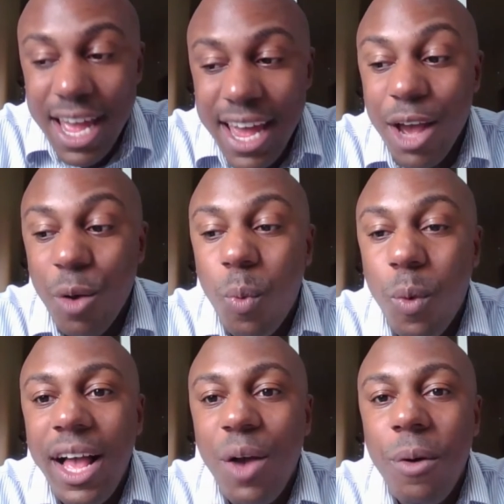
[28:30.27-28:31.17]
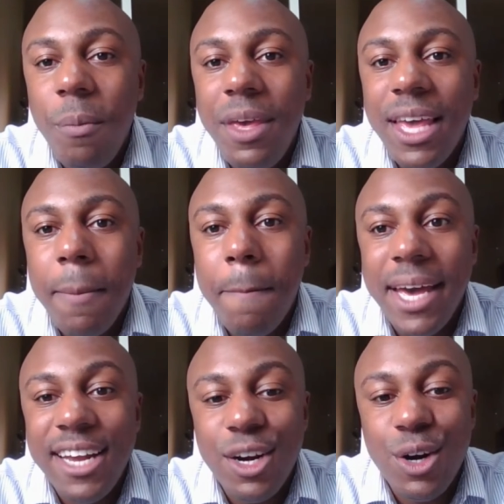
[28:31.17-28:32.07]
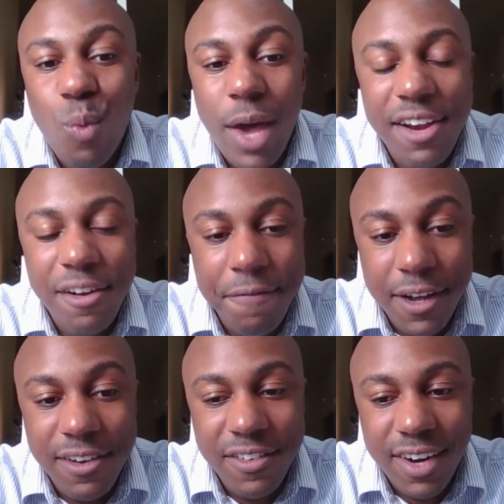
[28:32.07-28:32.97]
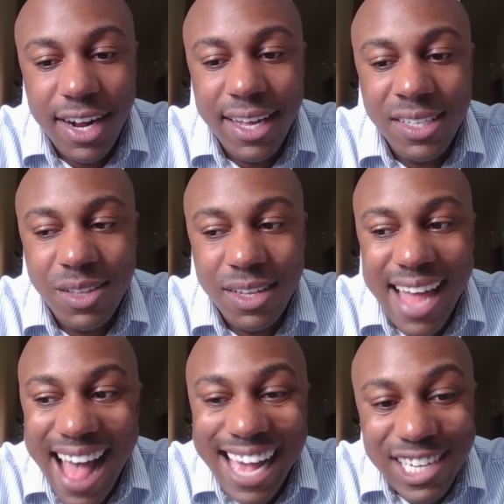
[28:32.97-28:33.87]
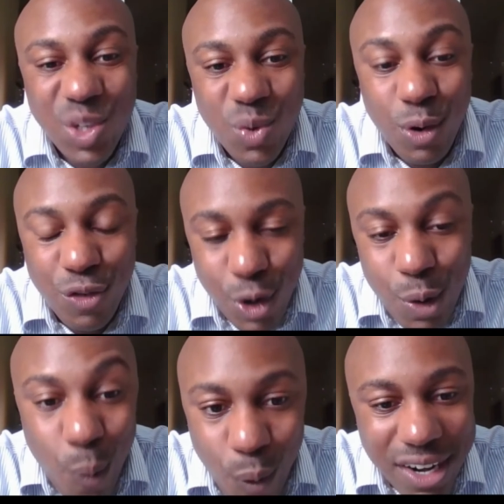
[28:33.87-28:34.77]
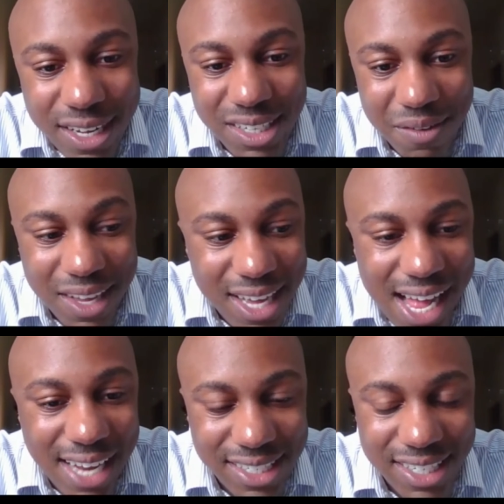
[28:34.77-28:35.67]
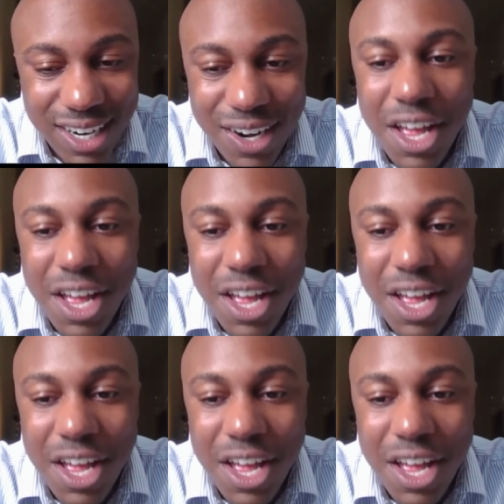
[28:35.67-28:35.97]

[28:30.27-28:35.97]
And what would be a better way to fundraise than actual recordings of the concert?